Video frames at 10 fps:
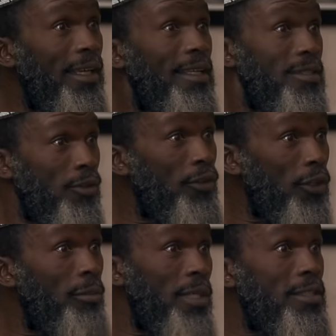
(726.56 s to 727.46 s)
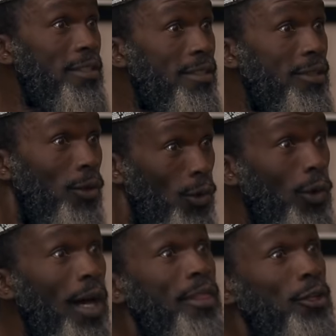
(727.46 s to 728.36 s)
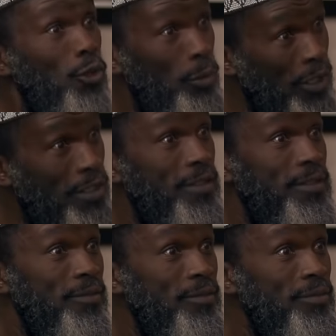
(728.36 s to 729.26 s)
the hands of the Romans, mm. who are the Europeans.